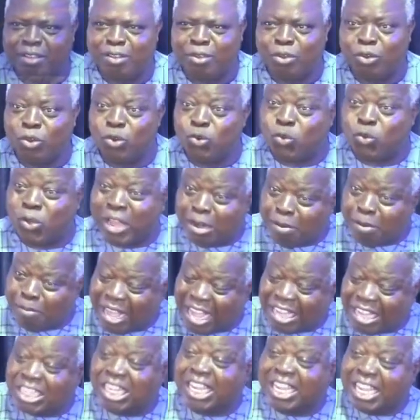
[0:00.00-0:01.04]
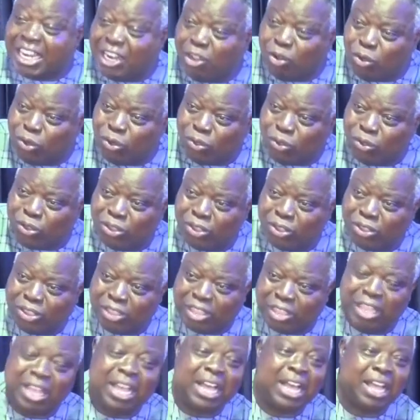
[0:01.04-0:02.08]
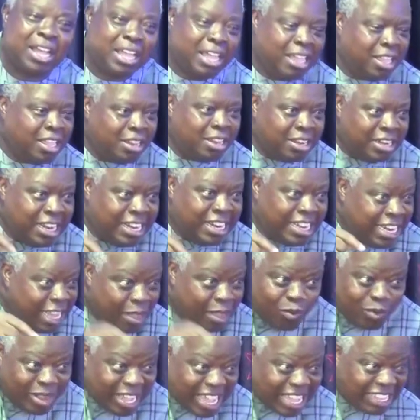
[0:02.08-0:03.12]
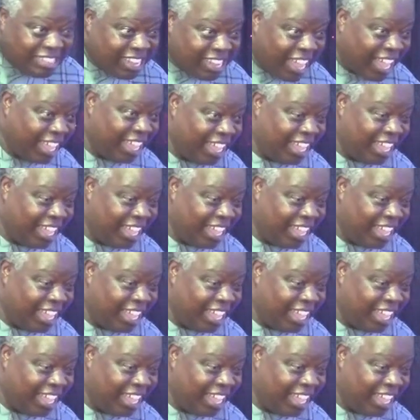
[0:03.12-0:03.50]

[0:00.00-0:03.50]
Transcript: Oruko enibi ashekini o? The name we enter.